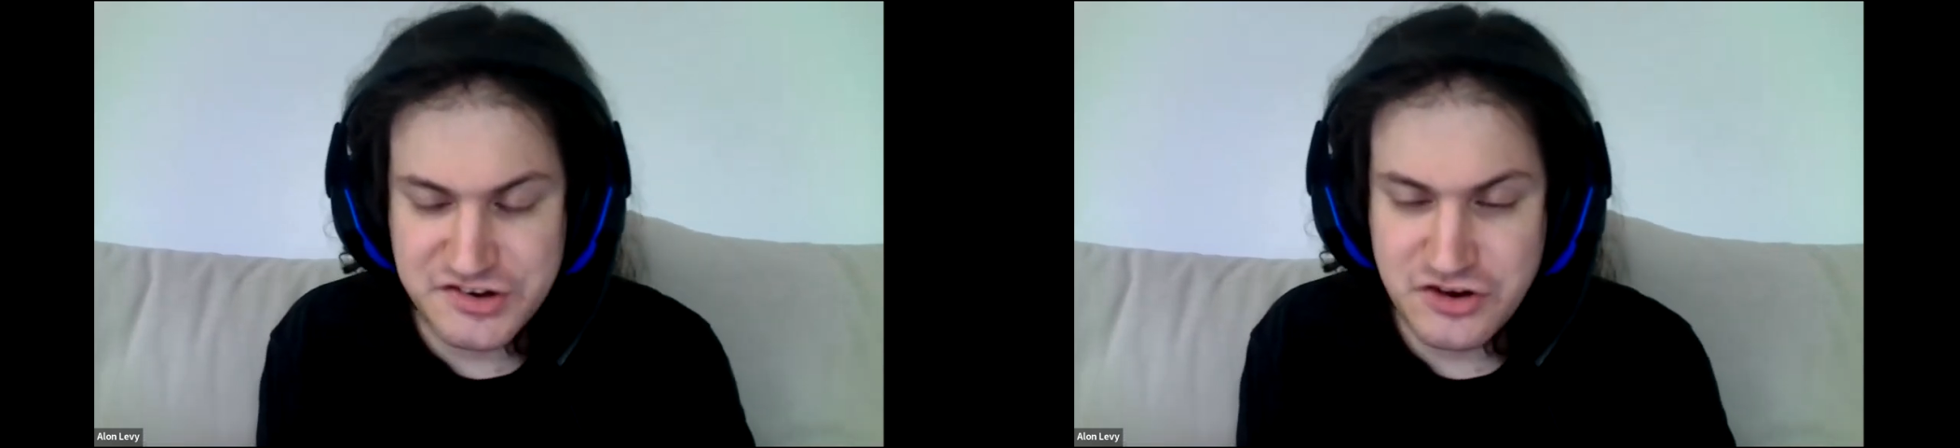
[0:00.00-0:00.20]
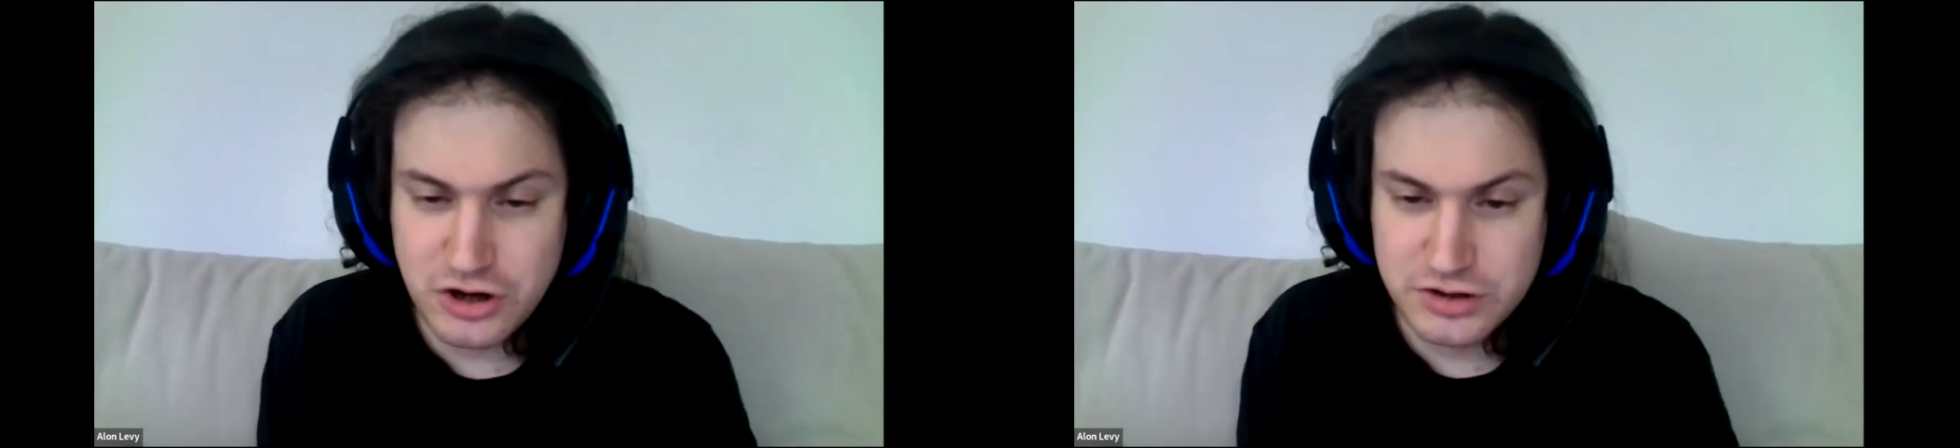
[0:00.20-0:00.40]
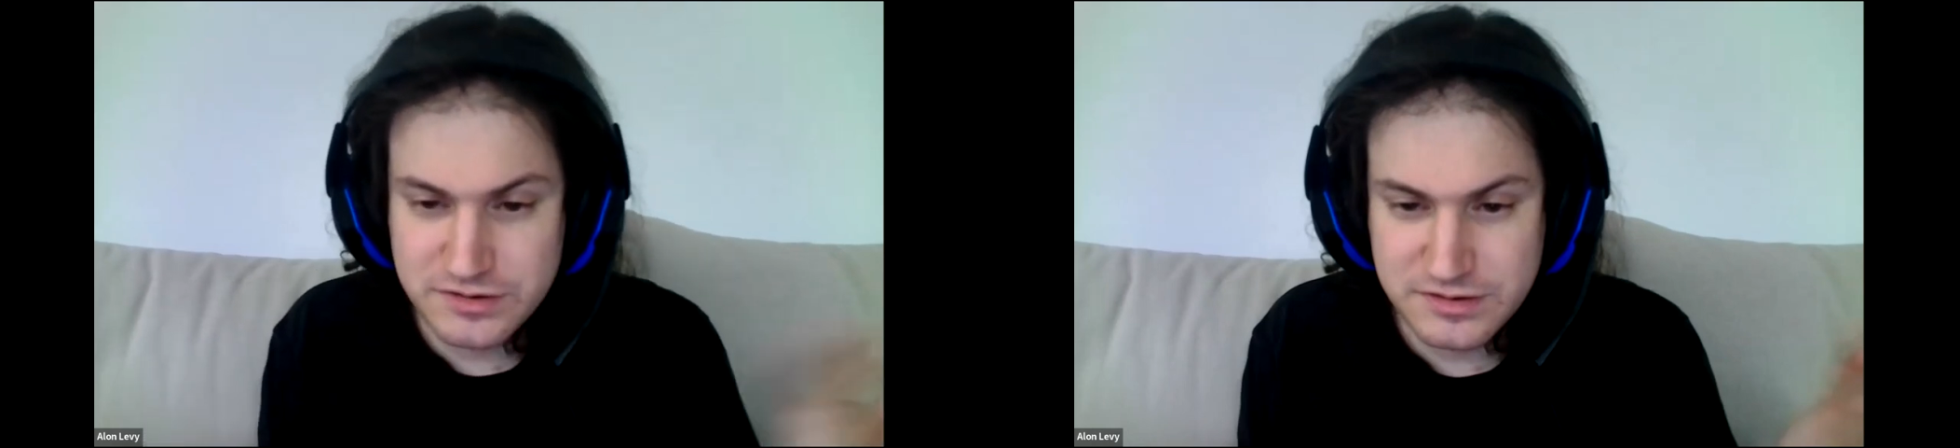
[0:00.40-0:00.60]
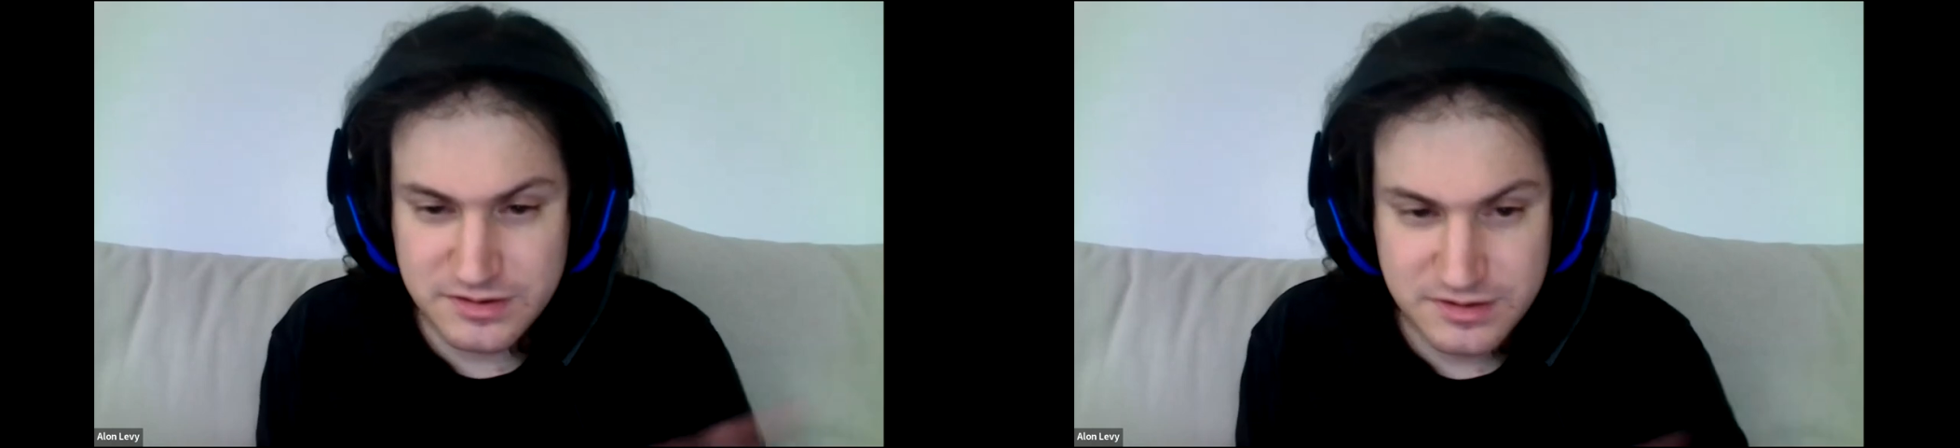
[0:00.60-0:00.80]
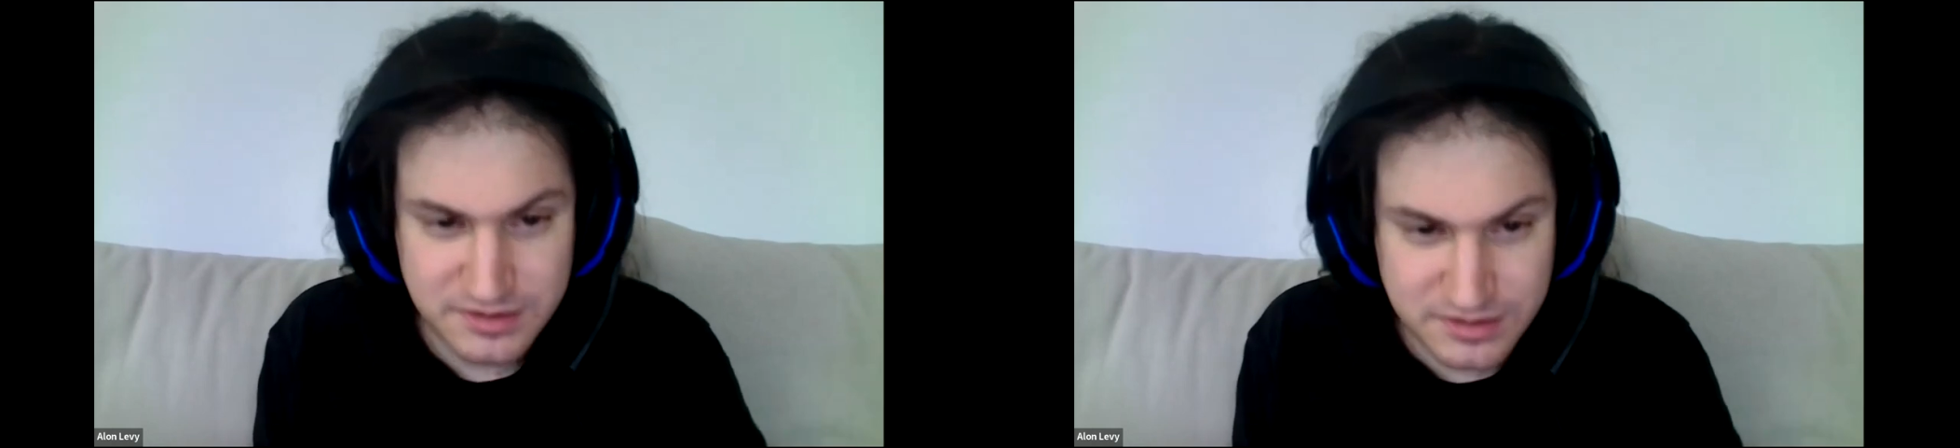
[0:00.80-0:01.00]
not
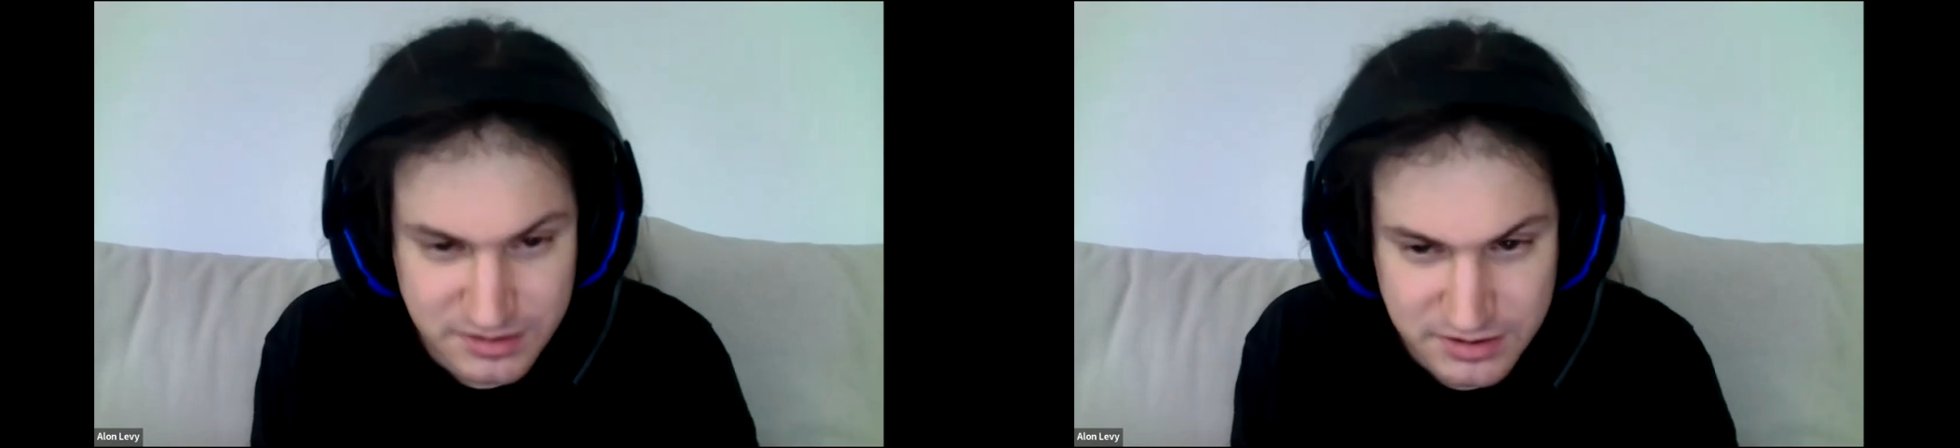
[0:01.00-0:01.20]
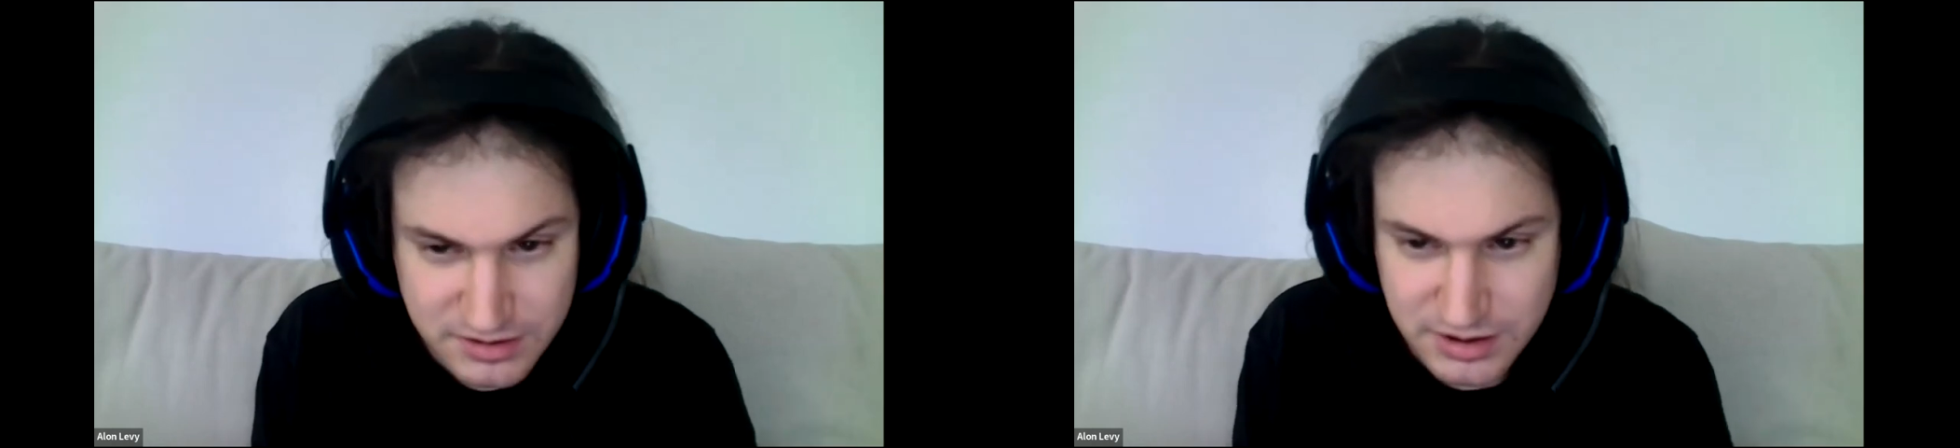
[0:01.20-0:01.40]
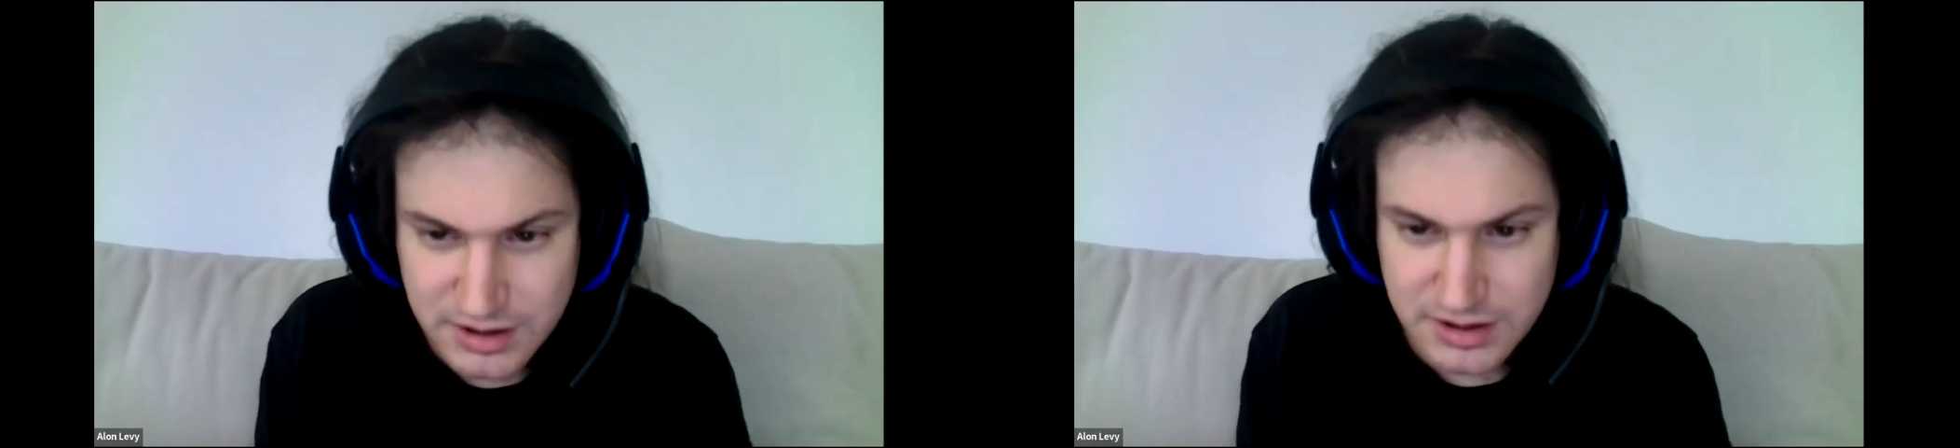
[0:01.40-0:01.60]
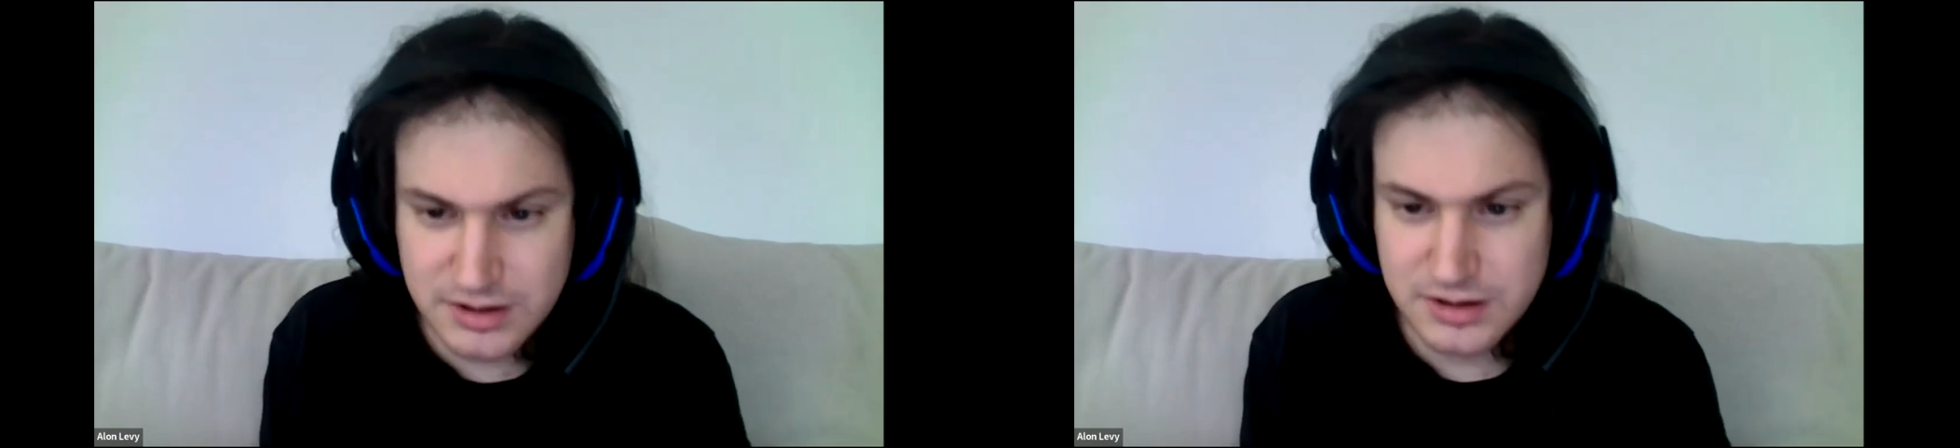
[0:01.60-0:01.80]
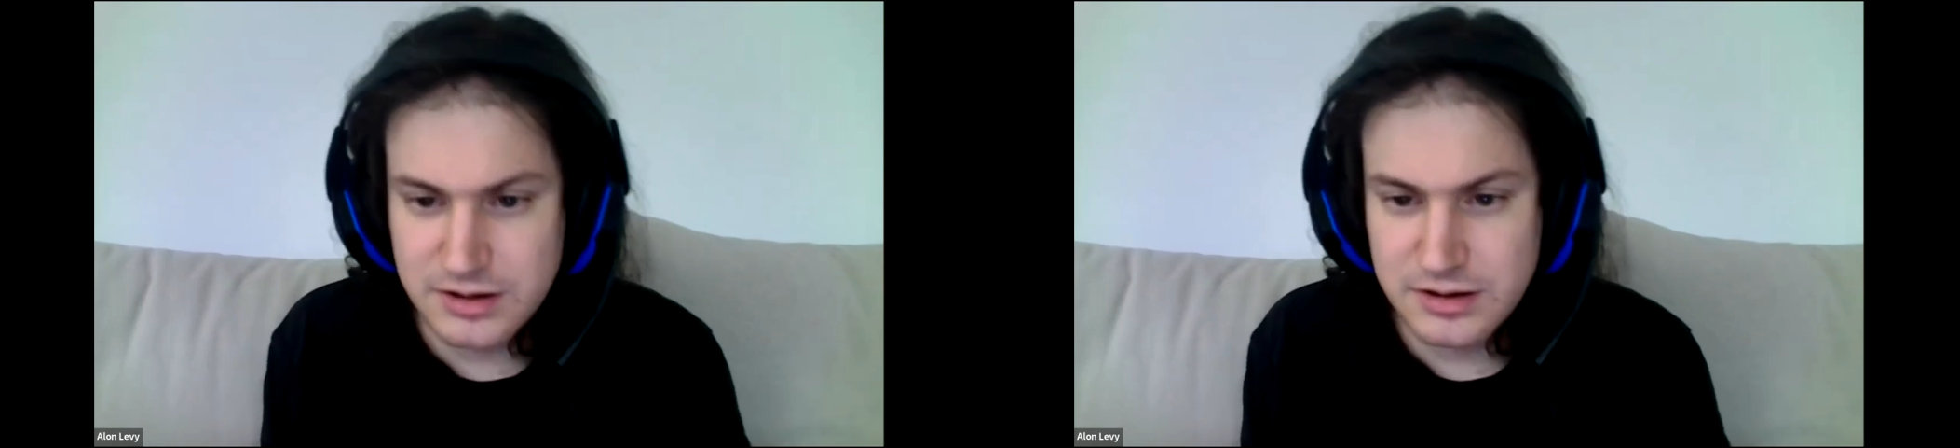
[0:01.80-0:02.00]

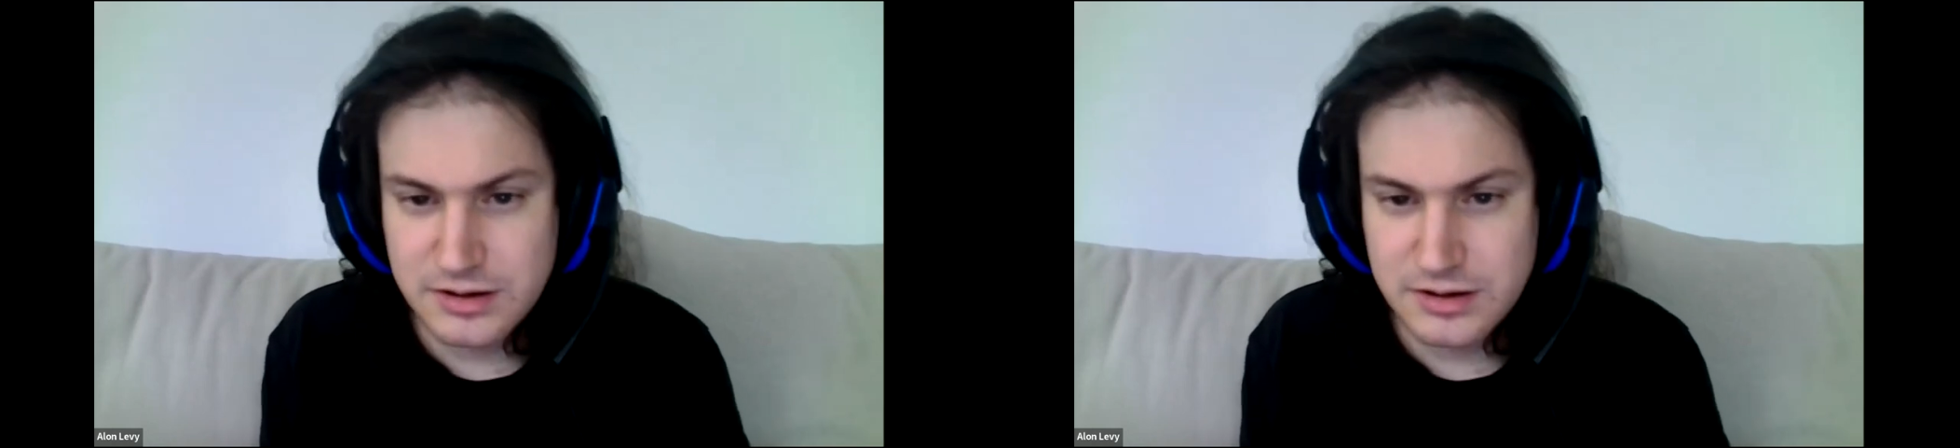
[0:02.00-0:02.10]
high